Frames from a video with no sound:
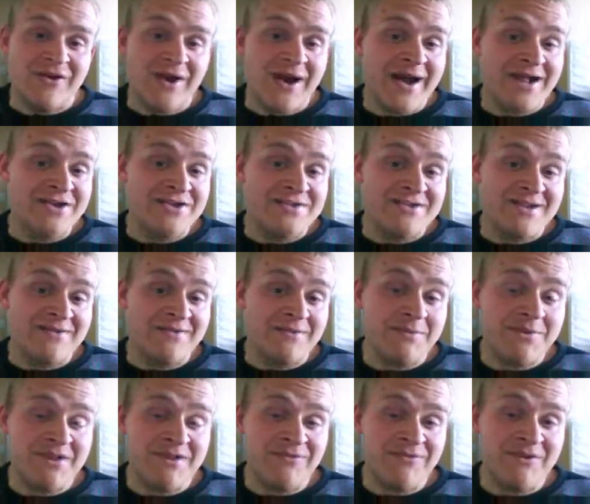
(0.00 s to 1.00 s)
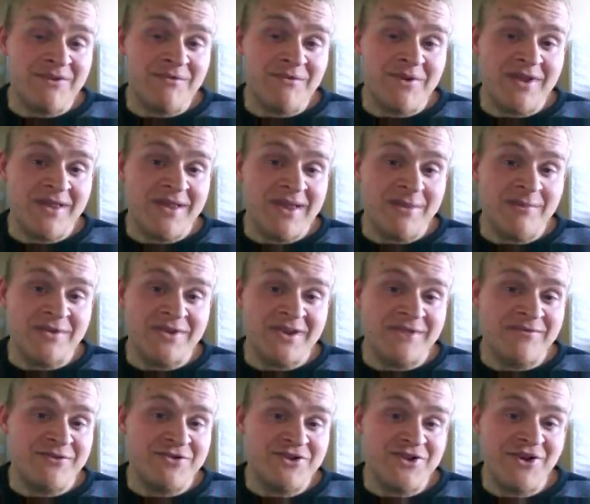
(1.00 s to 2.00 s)
I just have the benefit of being able to
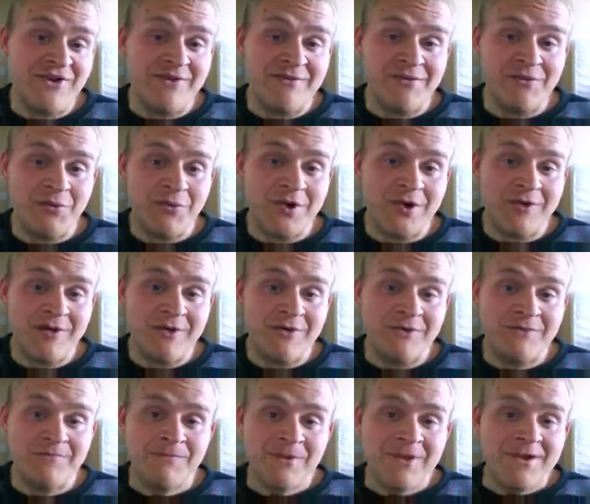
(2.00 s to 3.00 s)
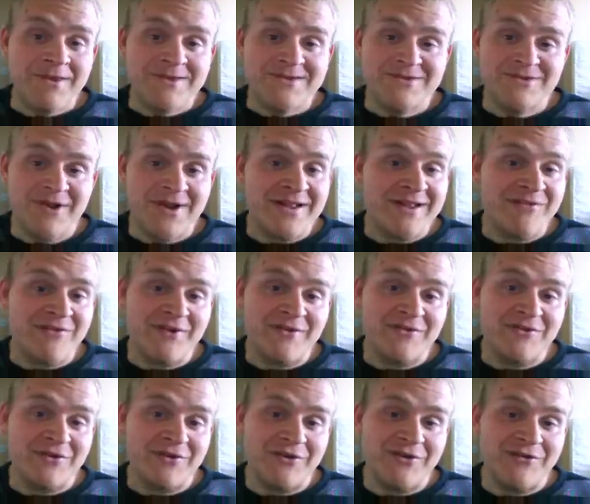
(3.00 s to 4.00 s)
have a chair everywhere I go, so I never
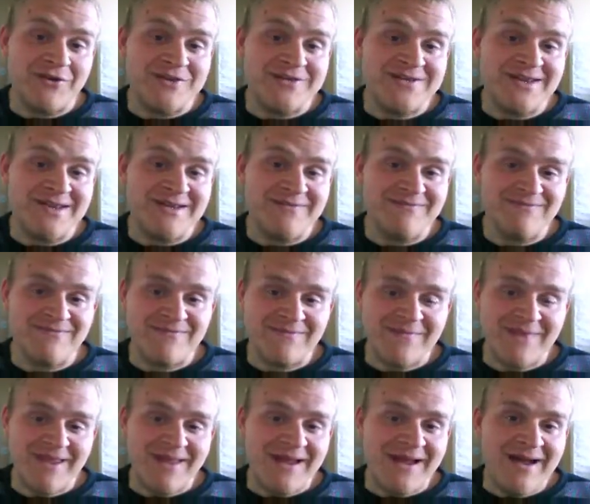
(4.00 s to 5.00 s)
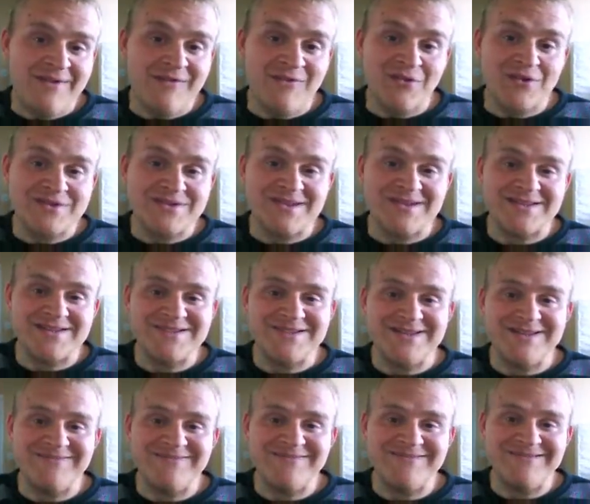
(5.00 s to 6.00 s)
have to look for a seat. I've always got a
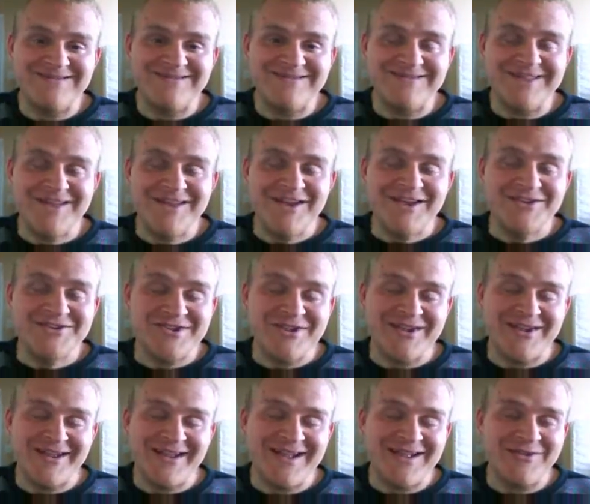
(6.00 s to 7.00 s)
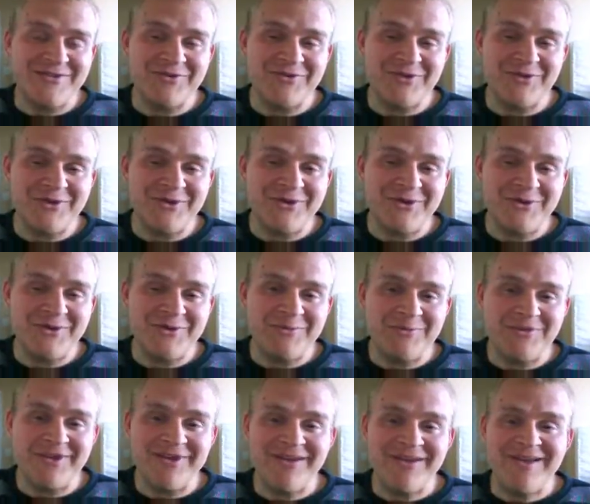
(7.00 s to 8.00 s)
seat. Sorry, had to throw in a little
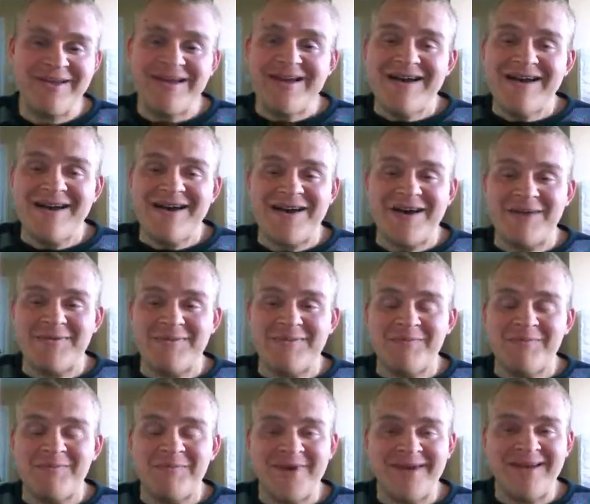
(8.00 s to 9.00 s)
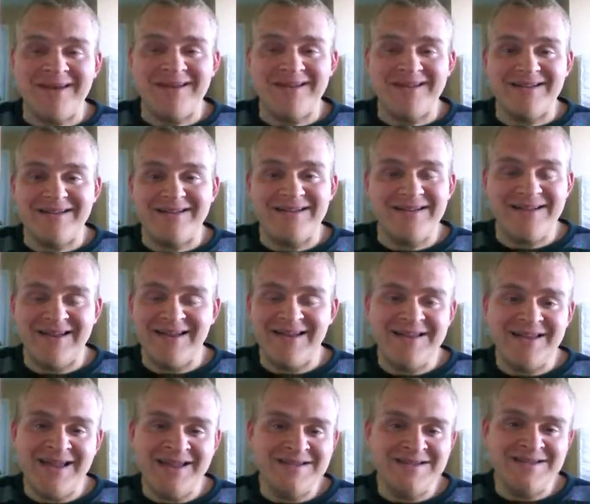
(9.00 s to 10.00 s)
humor there. But
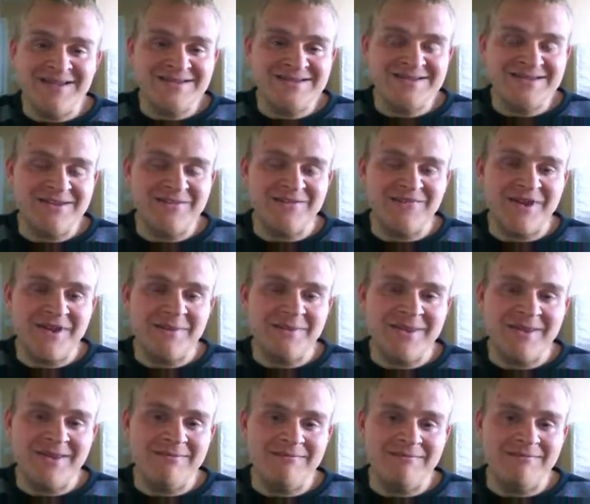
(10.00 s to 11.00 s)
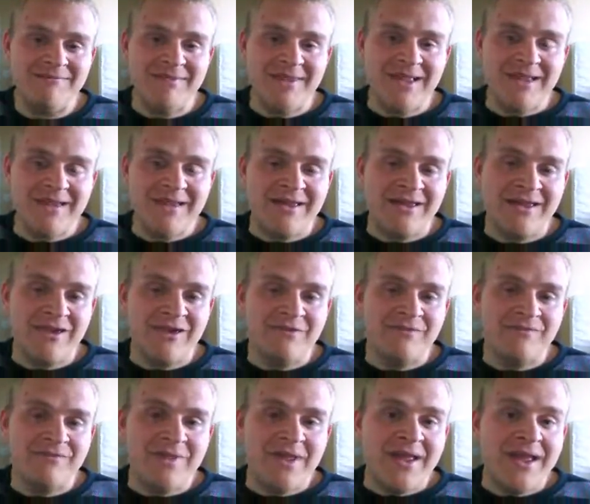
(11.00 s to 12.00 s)
it doesn't define me.
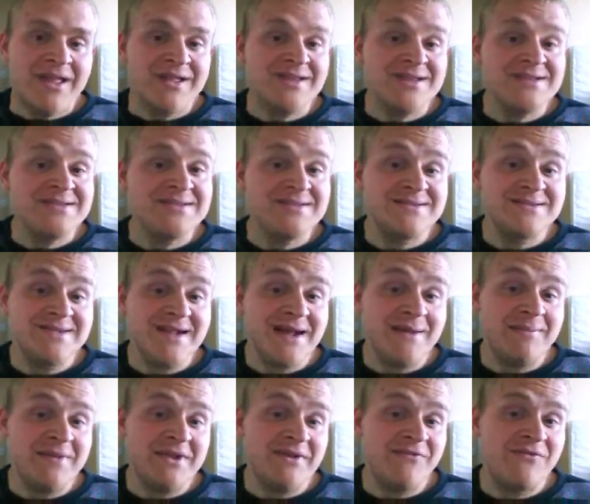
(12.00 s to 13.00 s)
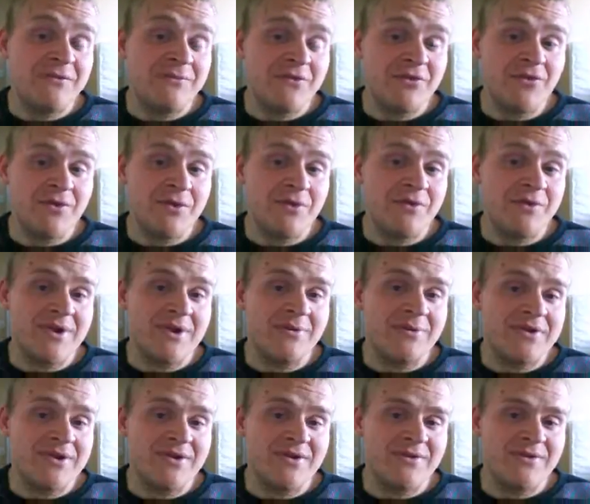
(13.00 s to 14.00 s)
It doesn't stop me from doing what I
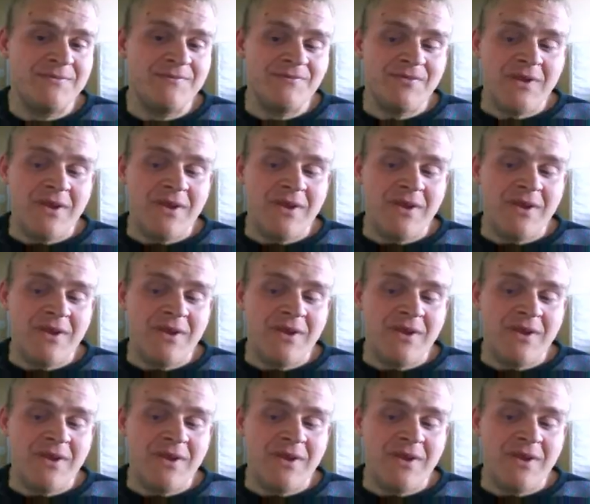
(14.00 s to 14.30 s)
want to do.